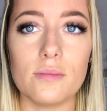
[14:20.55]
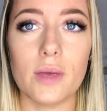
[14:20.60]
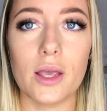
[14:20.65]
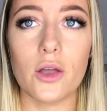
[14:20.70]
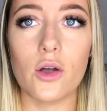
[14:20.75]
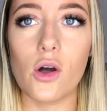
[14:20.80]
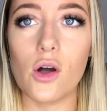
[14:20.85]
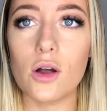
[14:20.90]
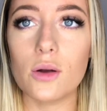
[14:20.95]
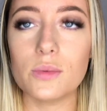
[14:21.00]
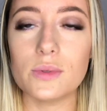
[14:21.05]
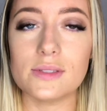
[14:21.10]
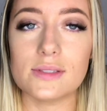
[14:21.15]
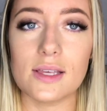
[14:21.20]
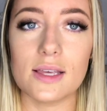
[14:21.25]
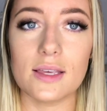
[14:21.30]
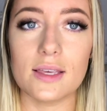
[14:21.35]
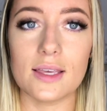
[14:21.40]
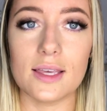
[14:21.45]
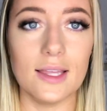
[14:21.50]
My car was
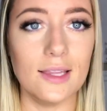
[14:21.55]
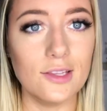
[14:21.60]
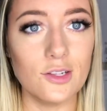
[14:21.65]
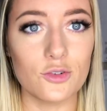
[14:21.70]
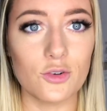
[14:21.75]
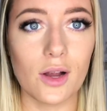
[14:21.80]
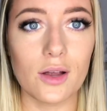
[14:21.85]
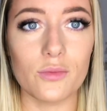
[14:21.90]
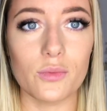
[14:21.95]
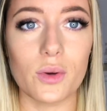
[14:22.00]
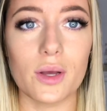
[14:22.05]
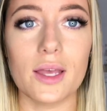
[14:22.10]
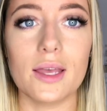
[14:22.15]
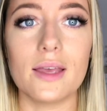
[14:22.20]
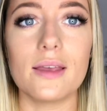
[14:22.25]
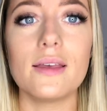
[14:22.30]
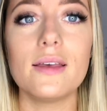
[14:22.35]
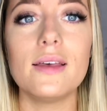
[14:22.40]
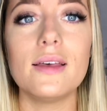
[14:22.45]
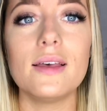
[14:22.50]
like in the driveway.